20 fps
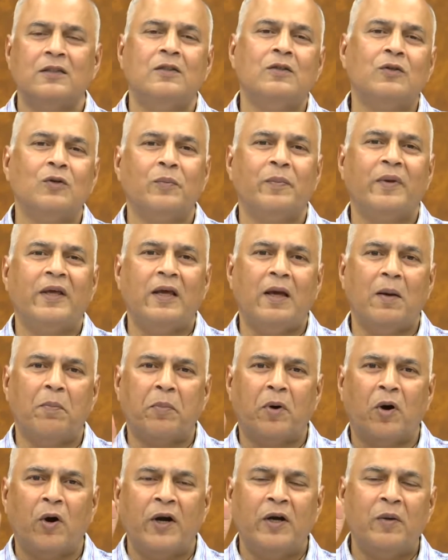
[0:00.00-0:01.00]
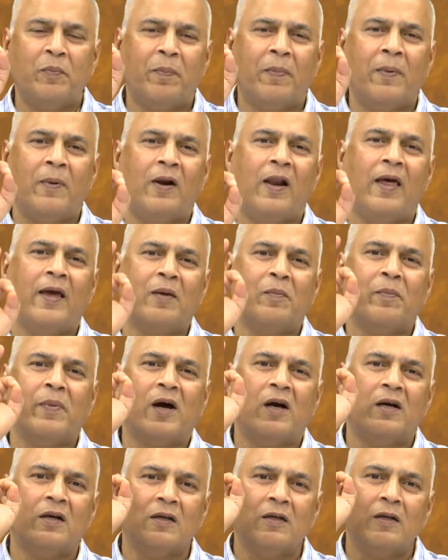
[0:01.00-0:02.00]
to be a point-like
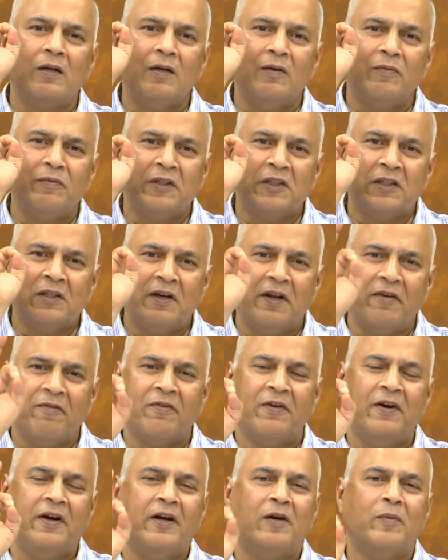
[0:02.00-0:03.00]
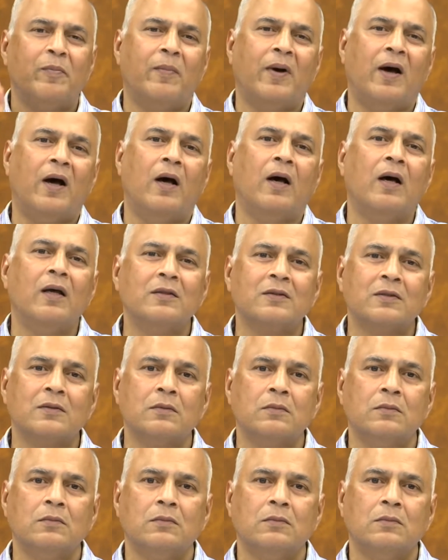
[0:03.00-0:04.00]
particle with definite mass,
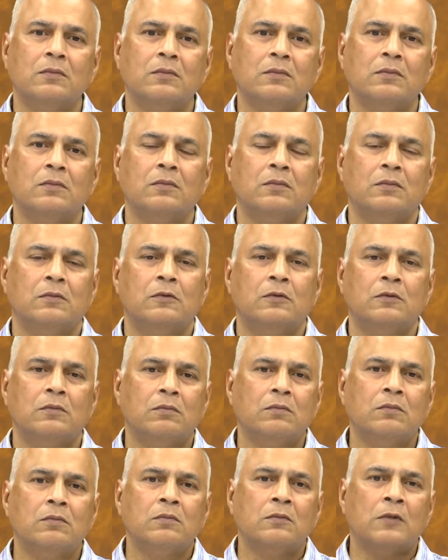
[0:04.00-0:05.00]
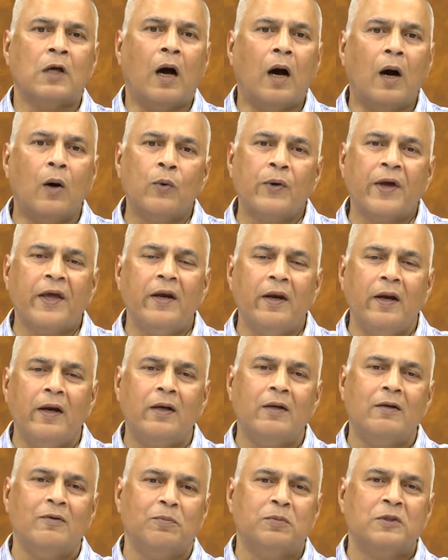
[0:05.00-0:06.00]
how can it
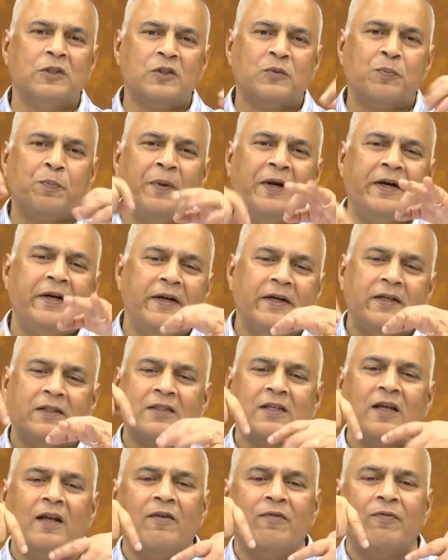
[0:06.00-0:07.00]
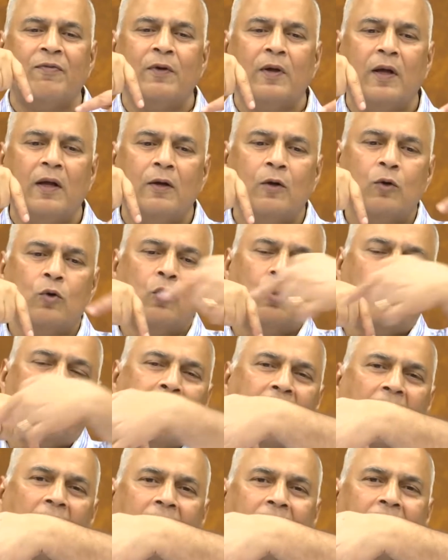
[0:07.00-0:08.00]
split itself, go
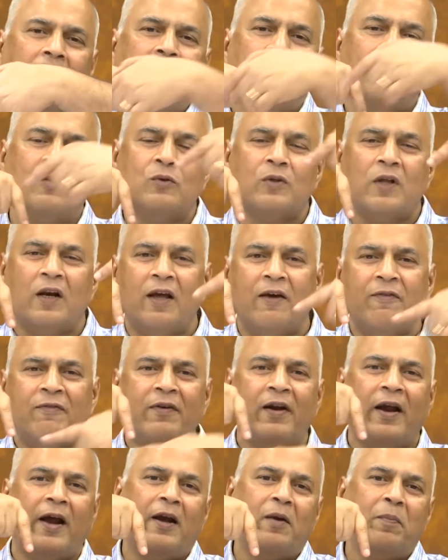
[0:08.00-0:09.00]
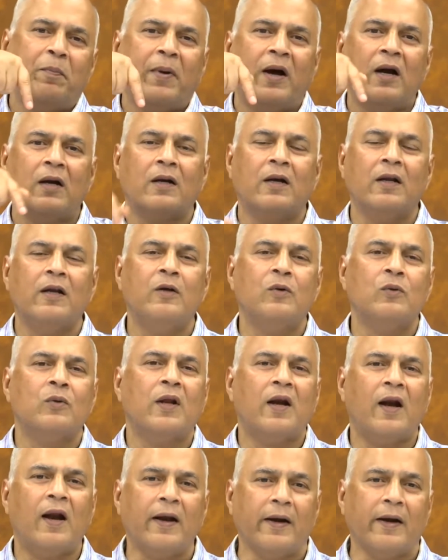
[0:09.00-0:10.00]
partly to the left and partly to the right?